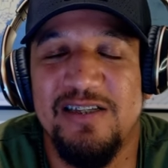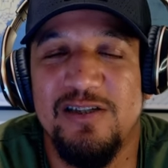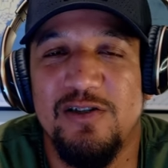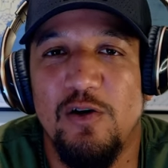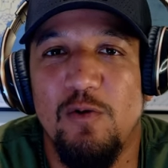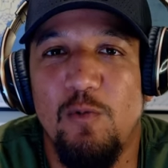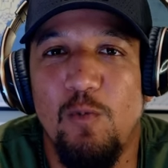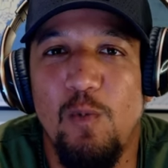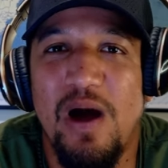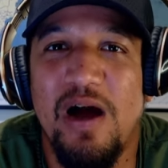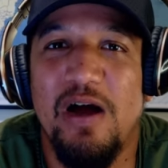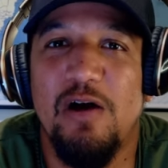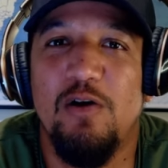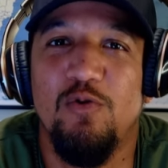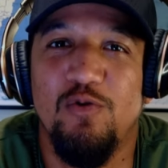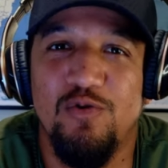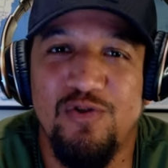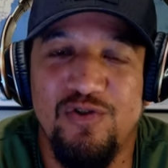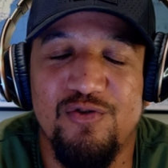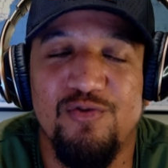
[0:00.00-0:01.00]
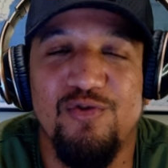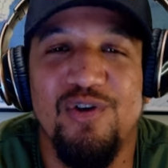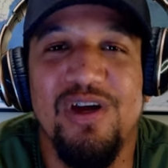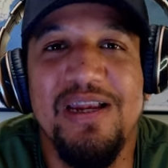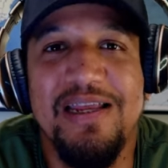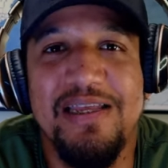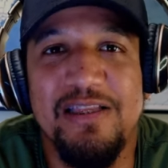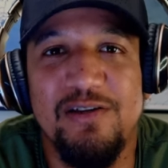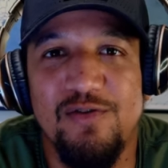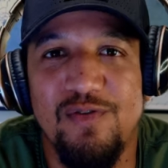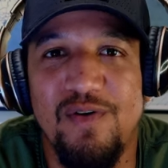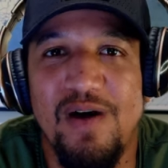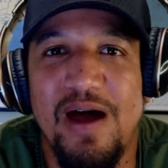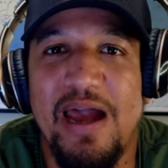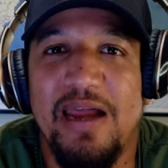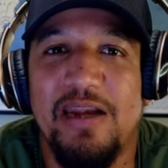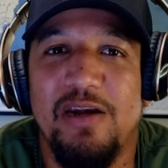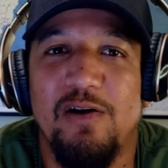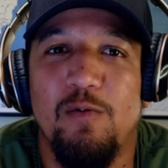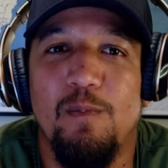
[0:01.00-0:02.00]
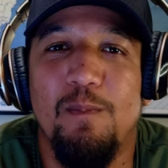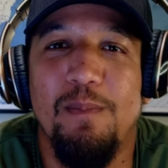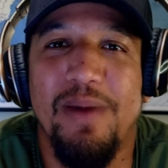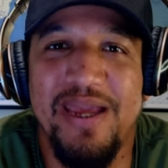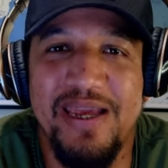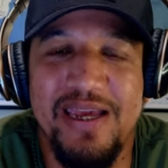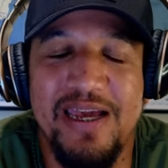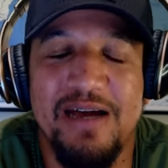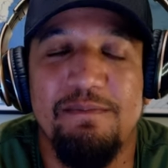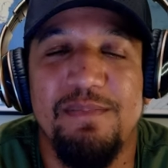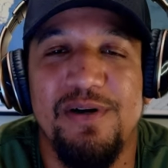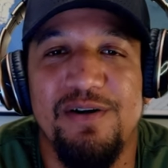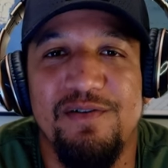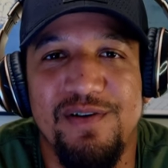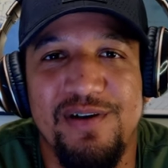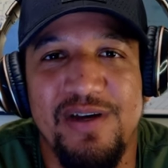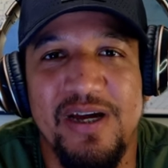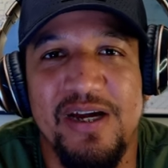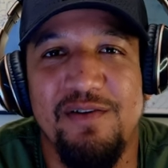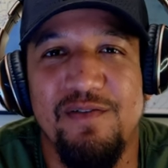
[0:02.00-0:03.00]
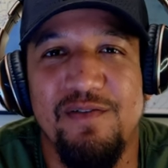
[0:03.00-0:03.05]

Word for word: someone who's really trying to make America